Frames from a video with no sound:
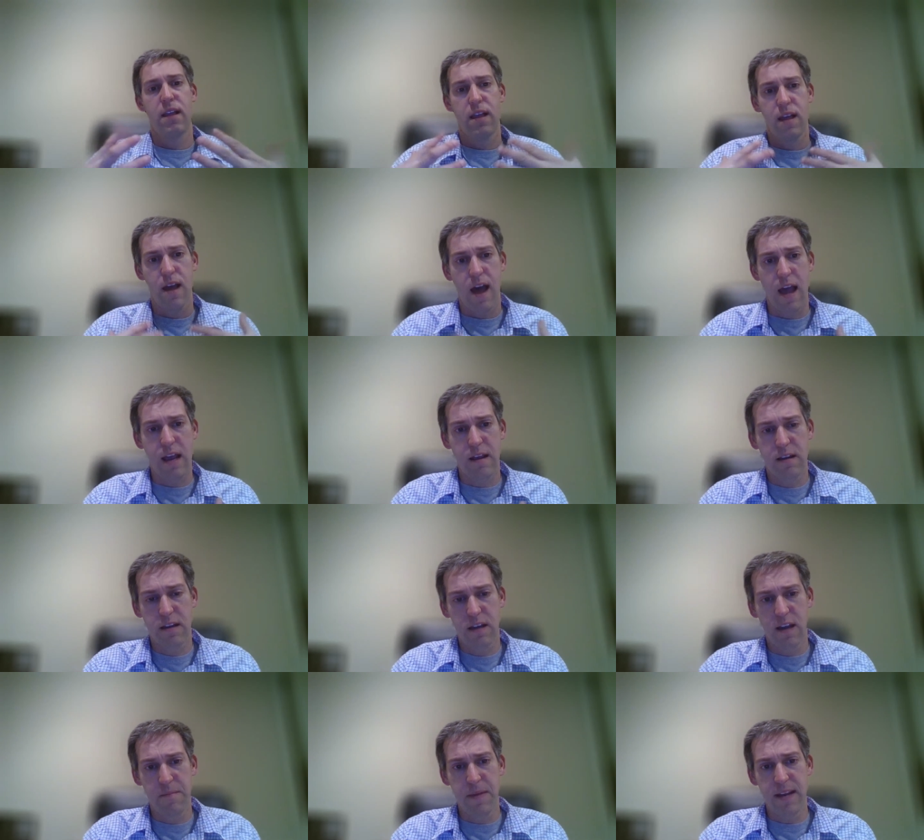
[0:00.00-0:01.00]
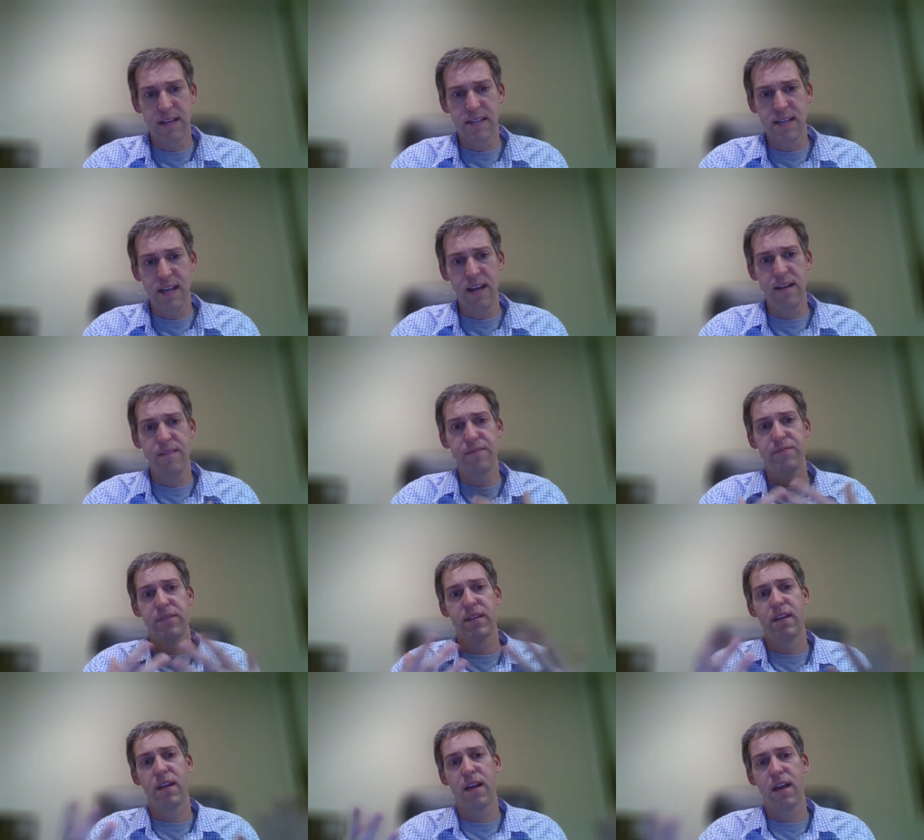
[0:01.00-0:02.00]
I commit a sin,
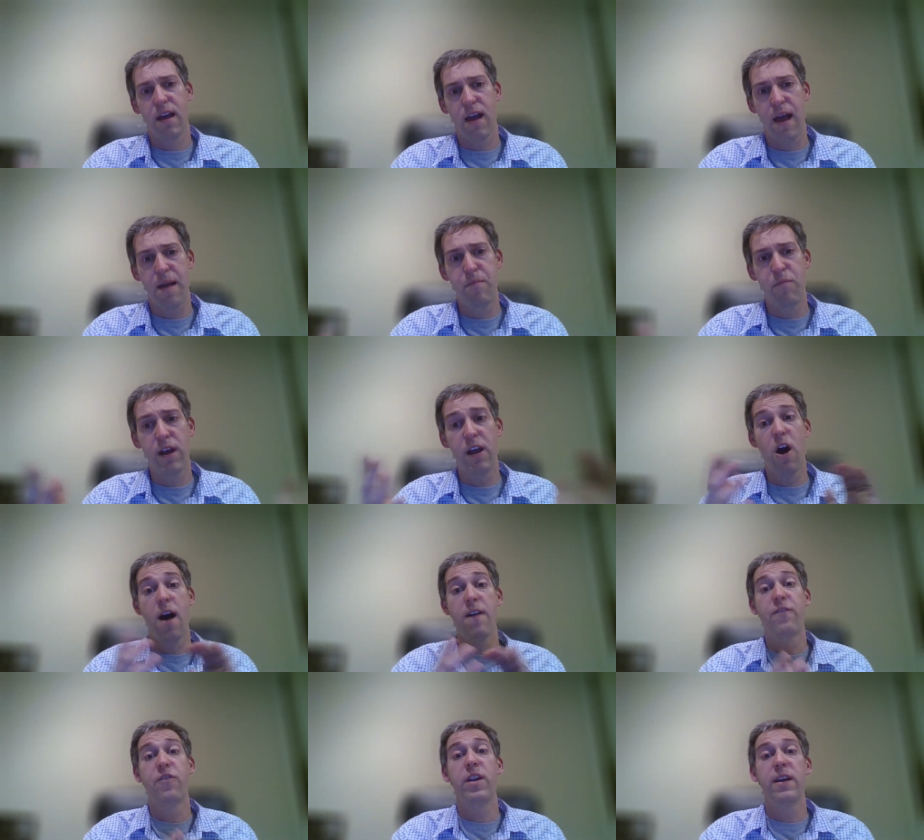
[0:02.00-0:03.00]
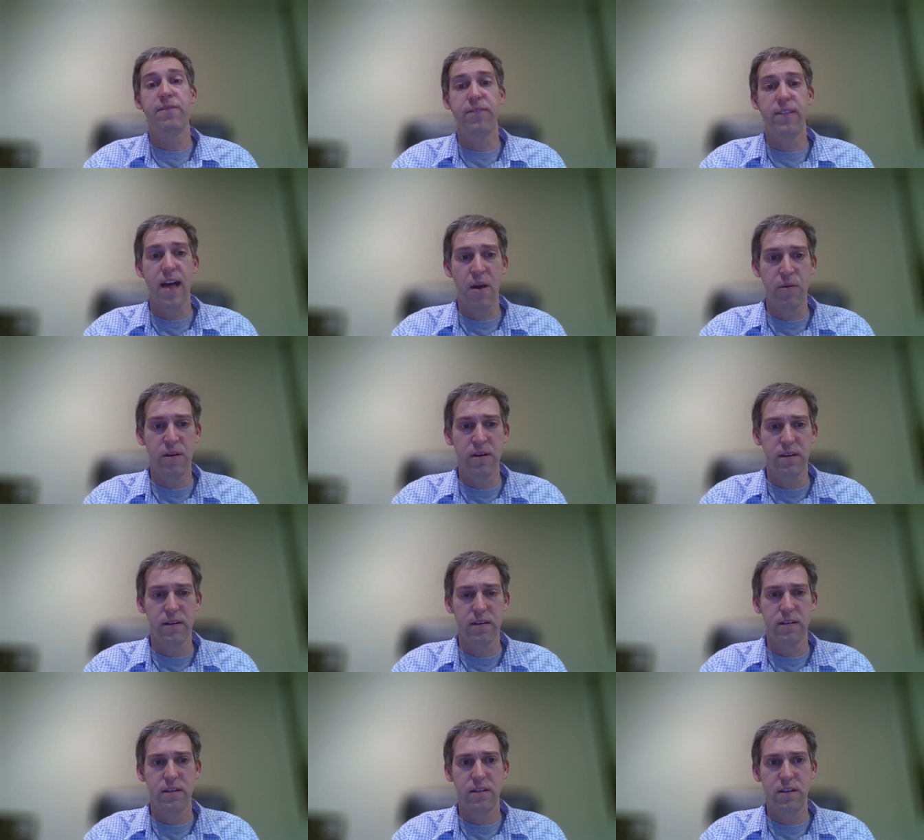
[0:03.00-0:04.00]
I bring an offering of flour
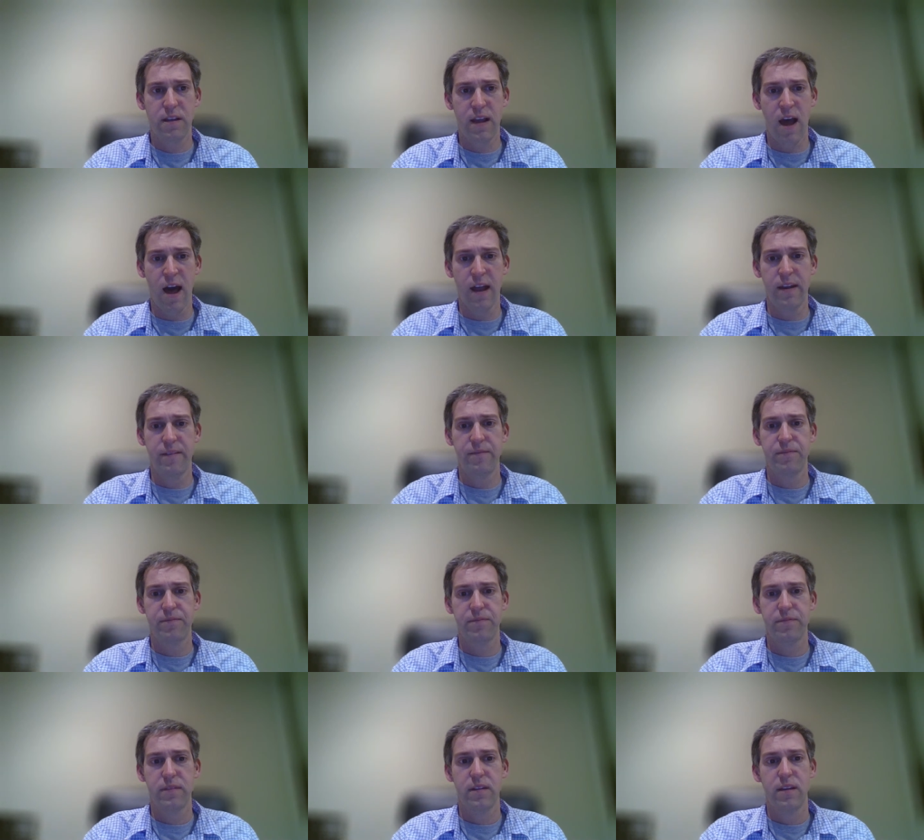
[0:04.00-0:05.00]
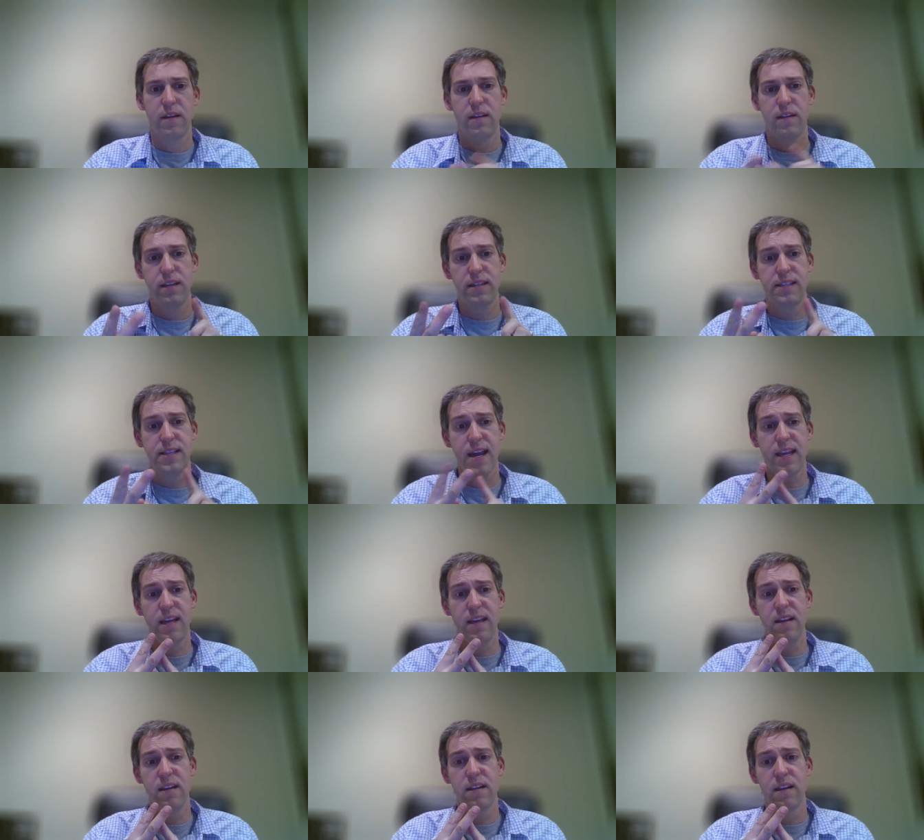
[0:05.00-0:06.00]
to God. The
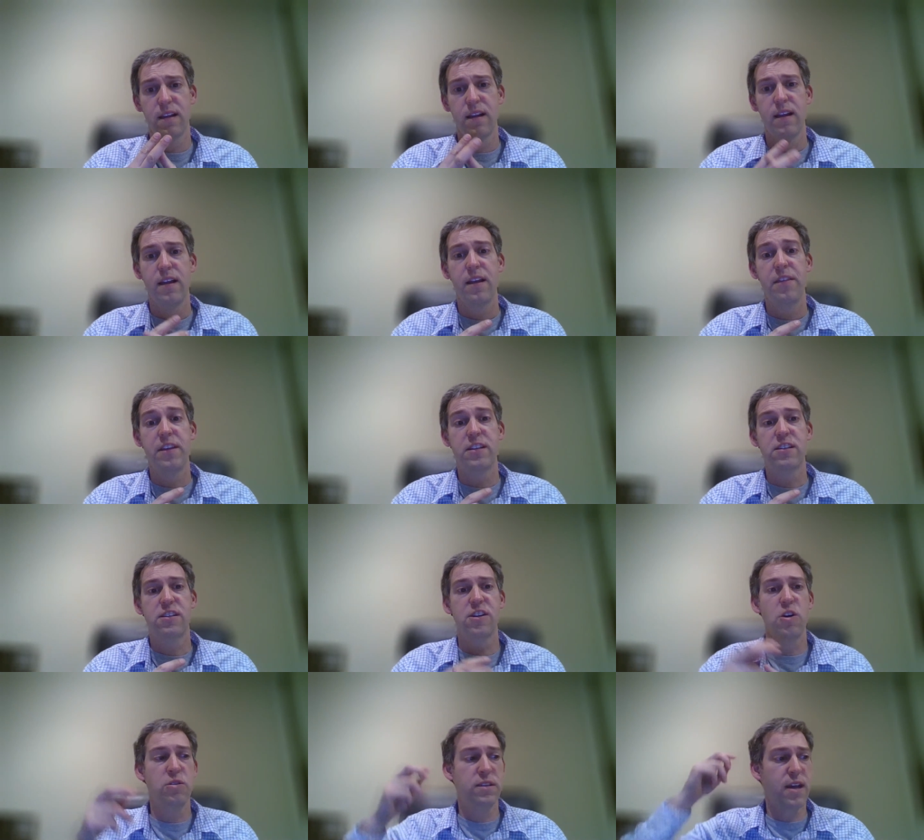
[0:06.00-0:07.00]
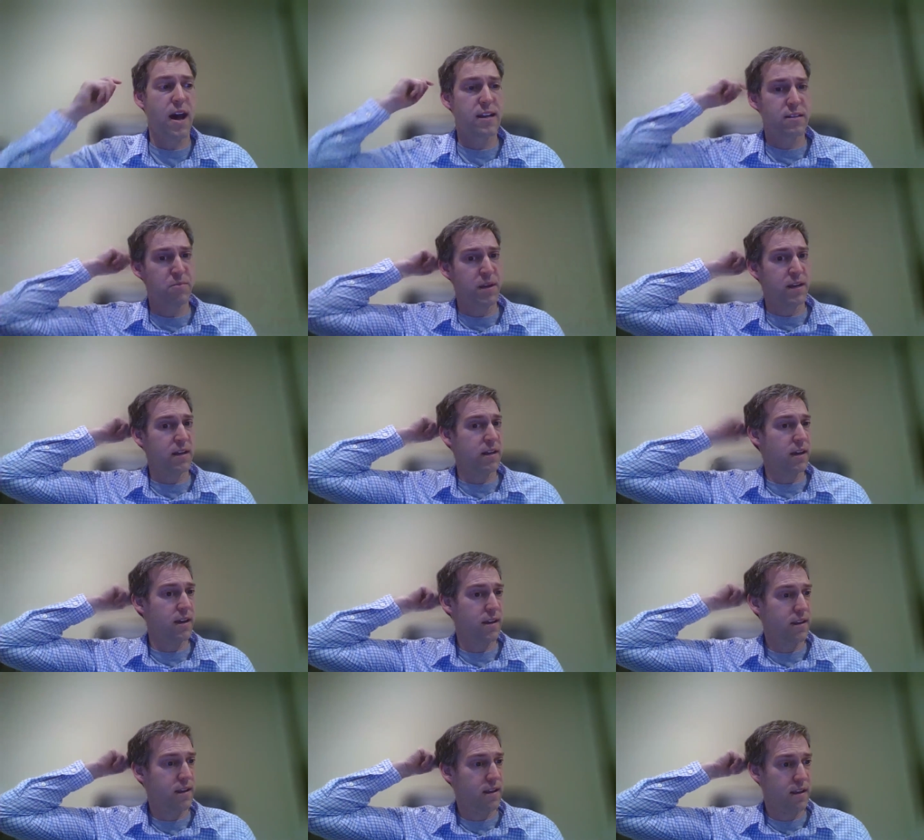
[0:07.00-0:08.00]
second, the sota's mincha.
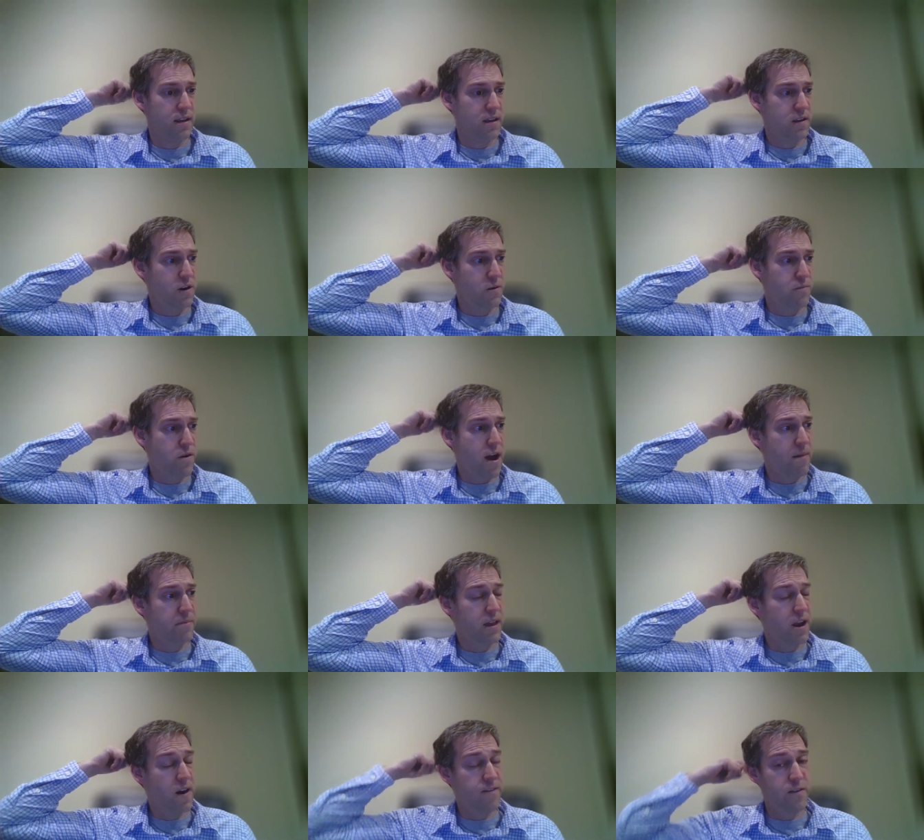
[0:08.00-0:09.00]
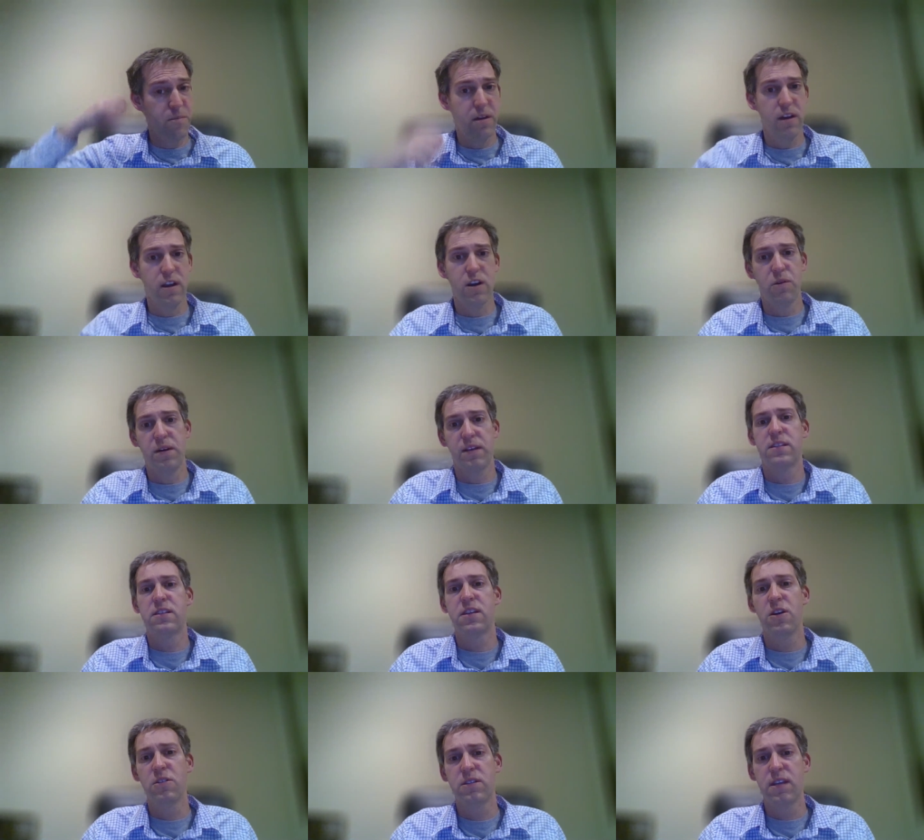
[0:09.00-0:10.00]
You probably are familiar with
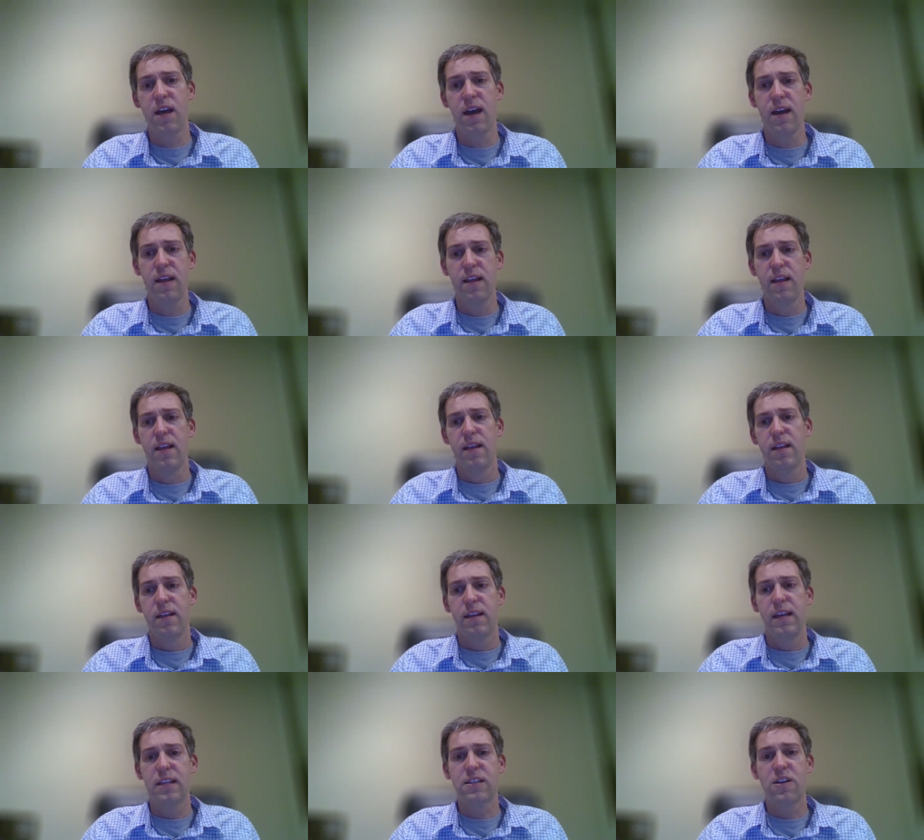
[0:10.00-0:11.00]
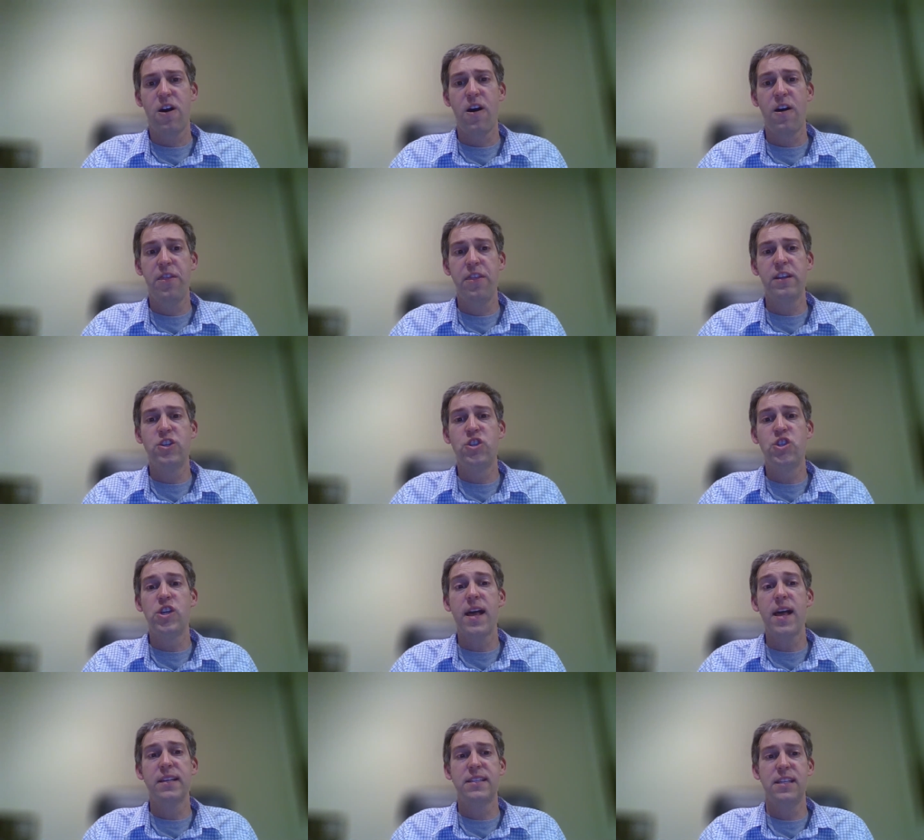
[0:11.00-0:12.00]
sota. It's called the
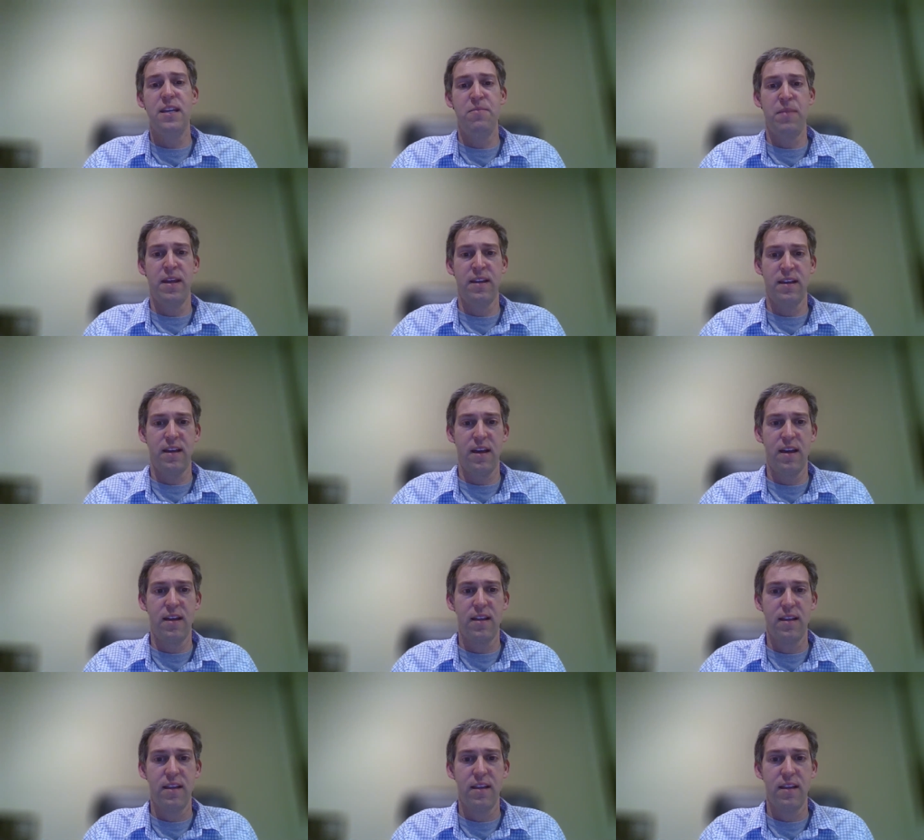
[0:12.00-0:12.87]
jealousy mincha.